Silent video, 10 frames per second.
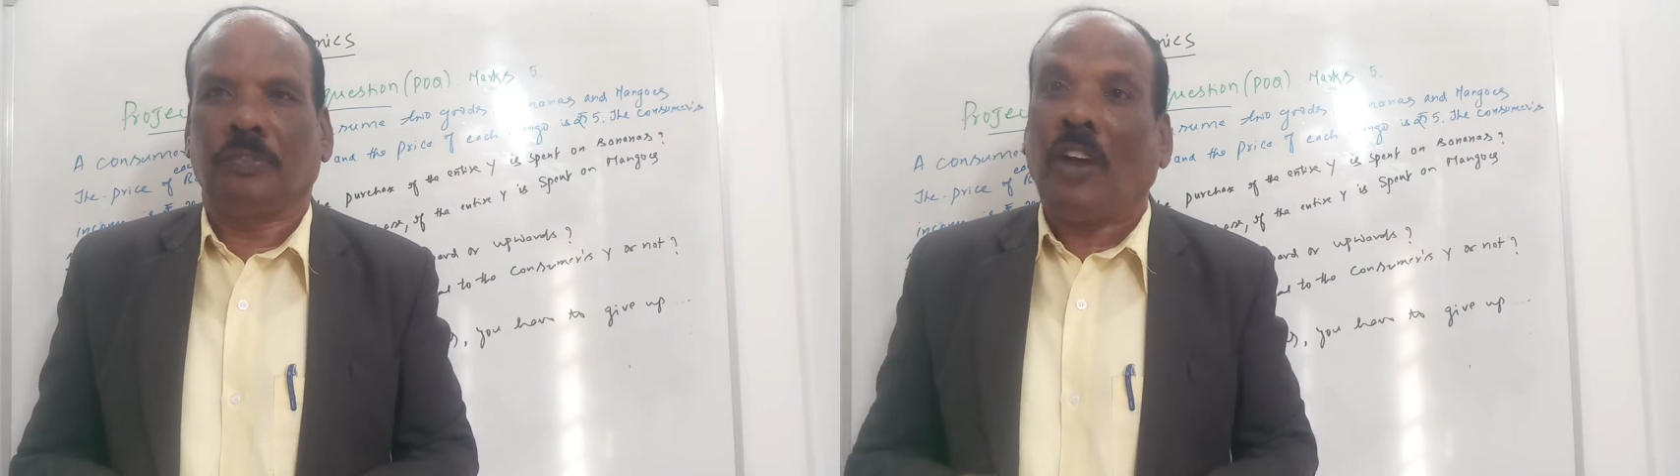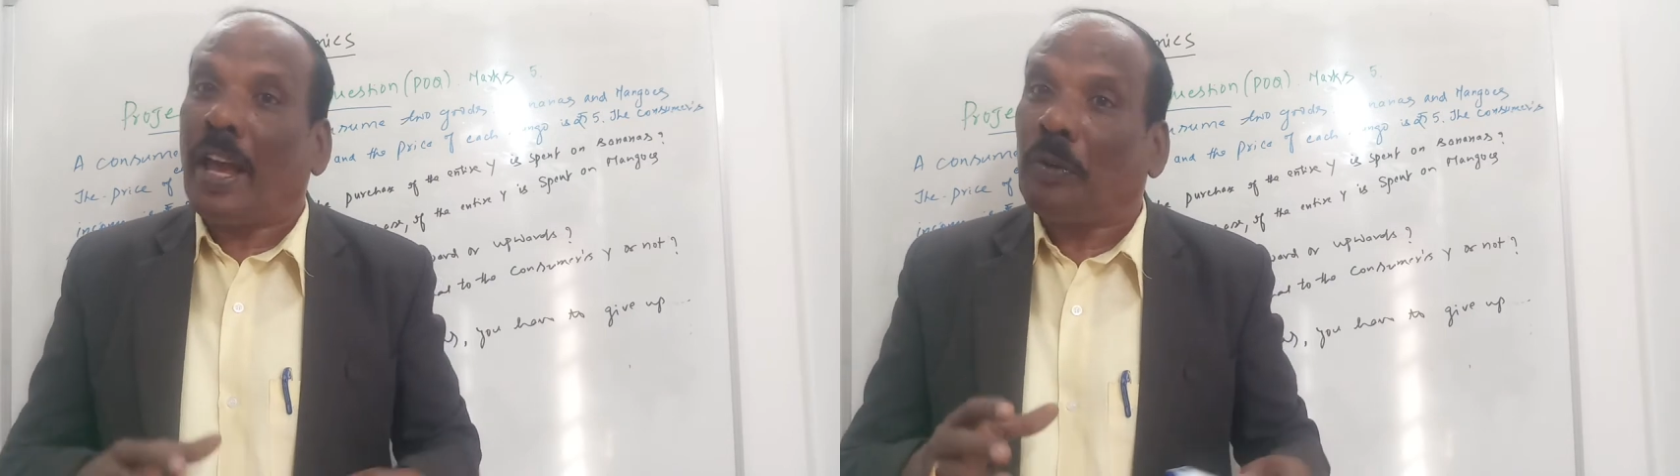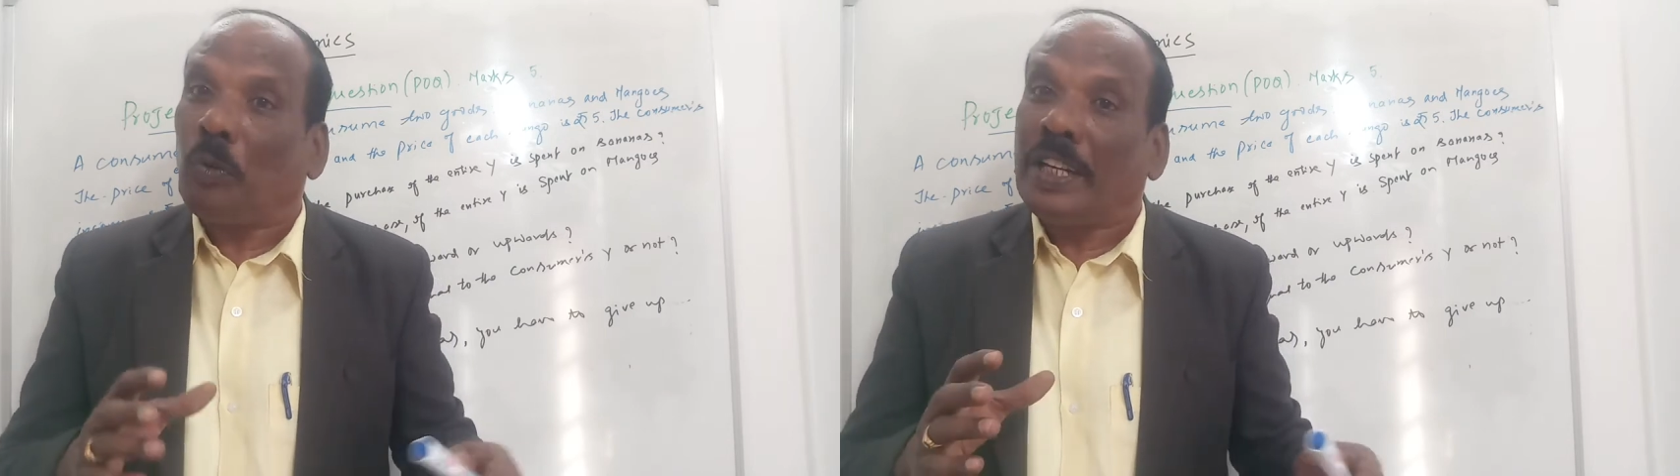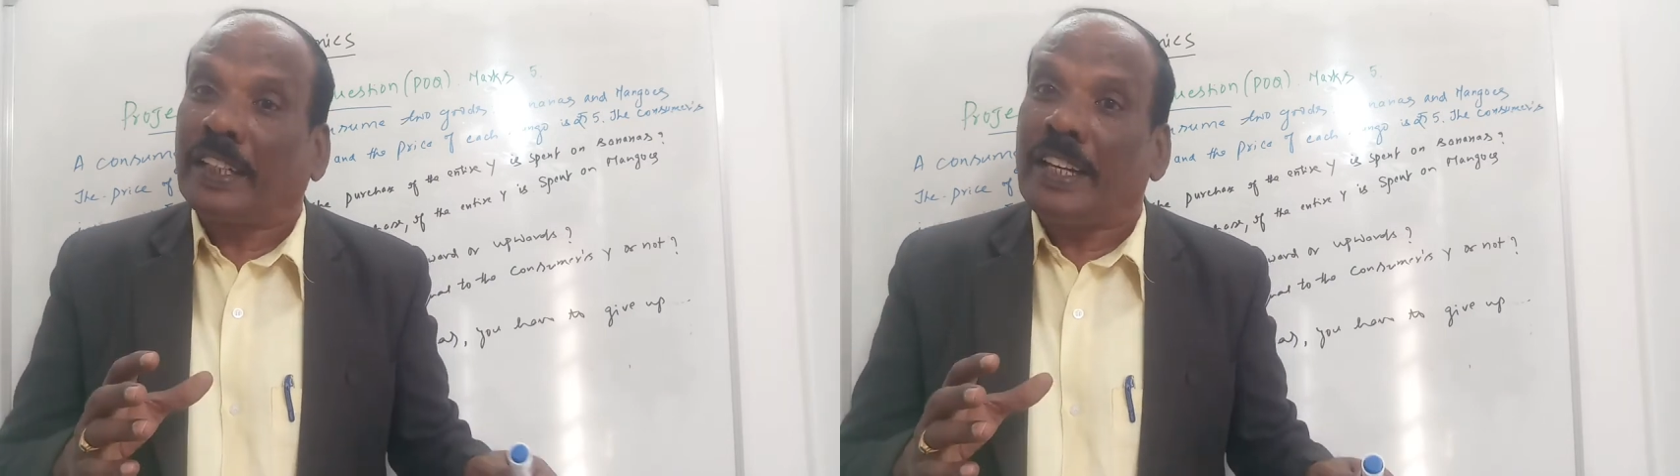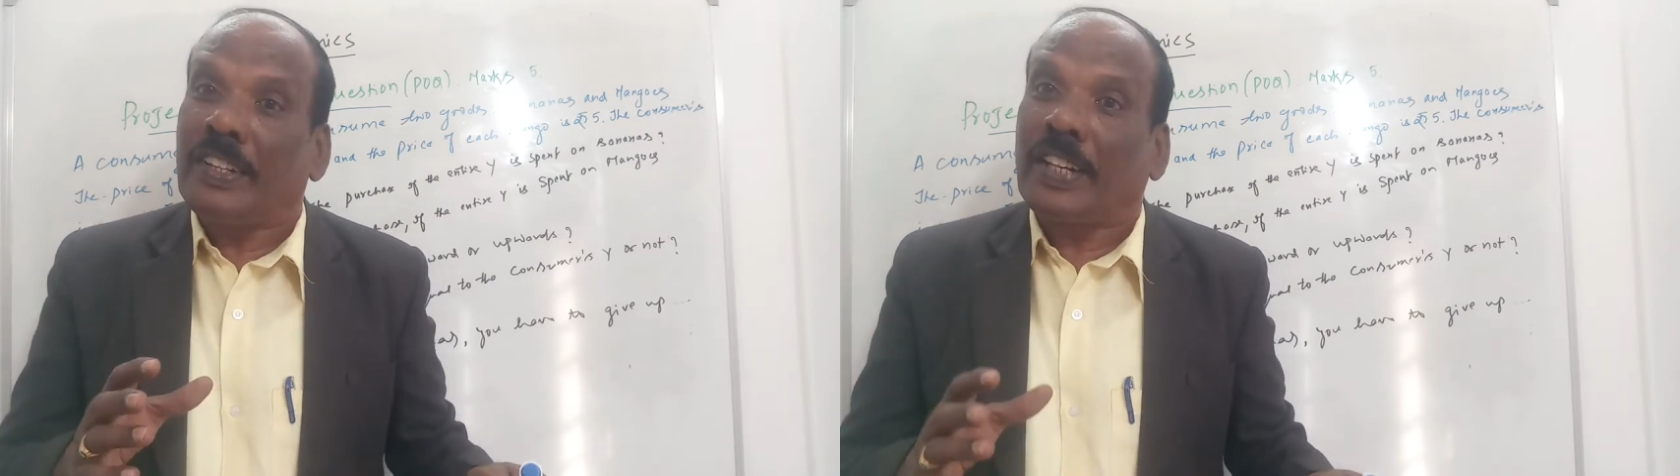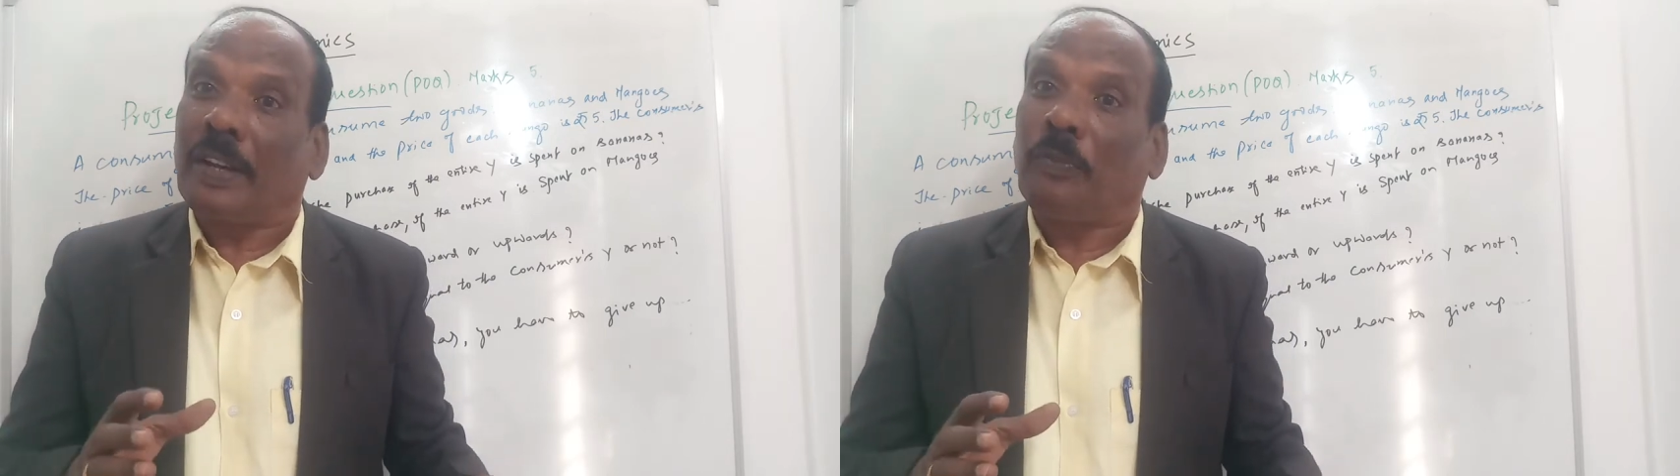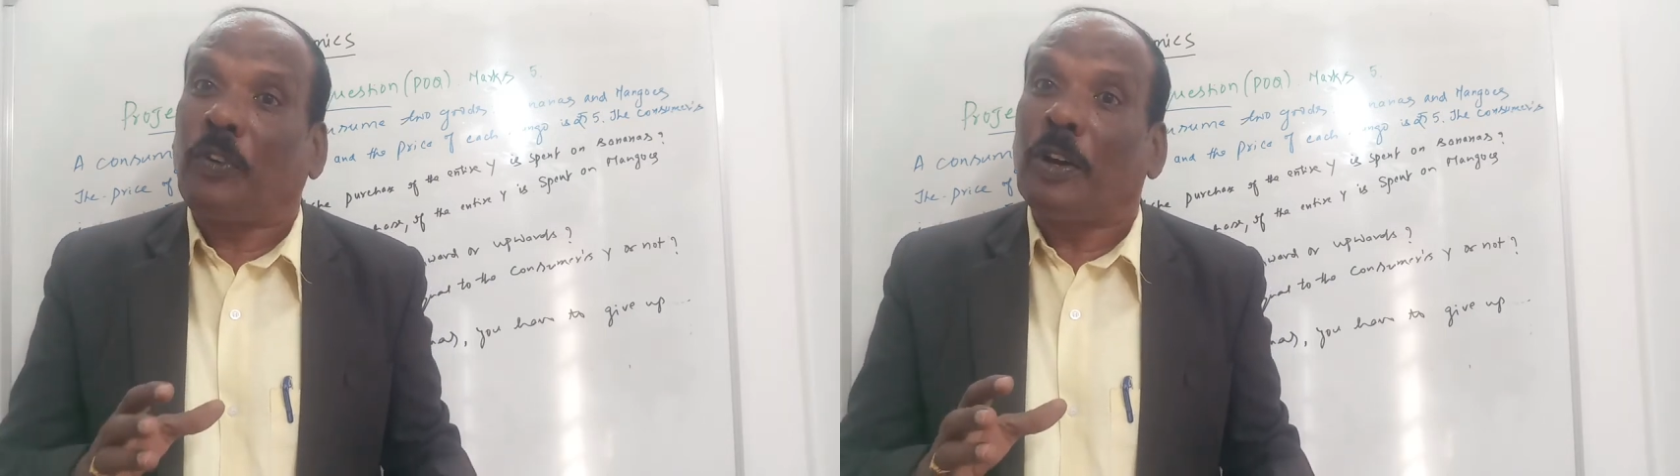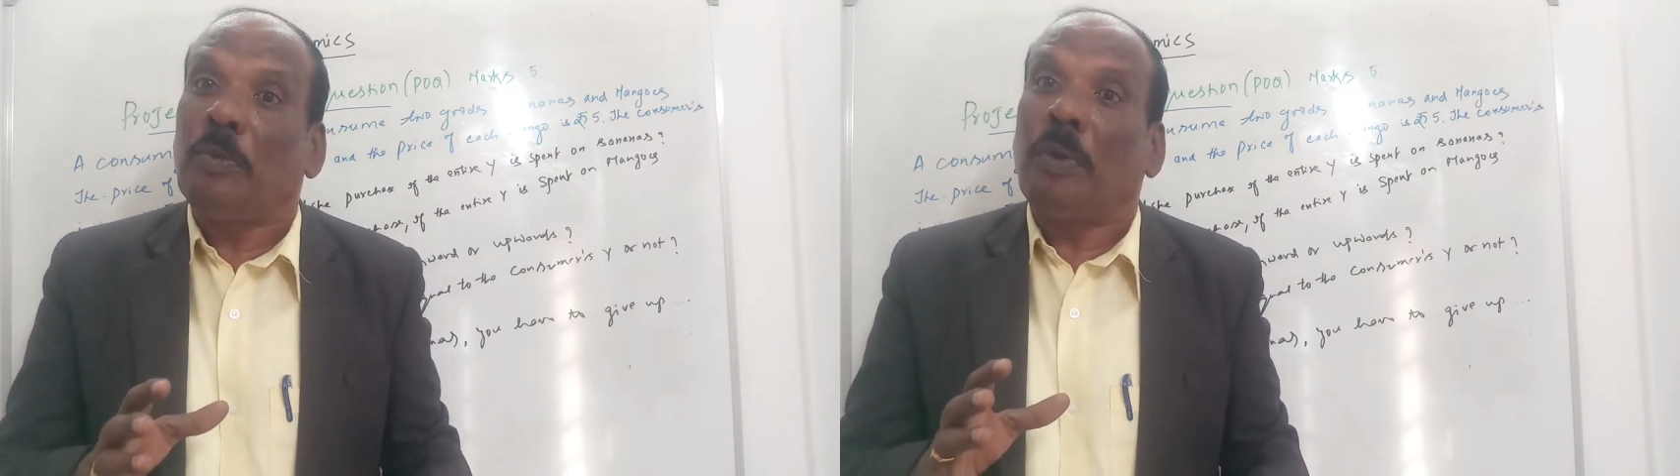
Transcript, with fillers: where one can take 5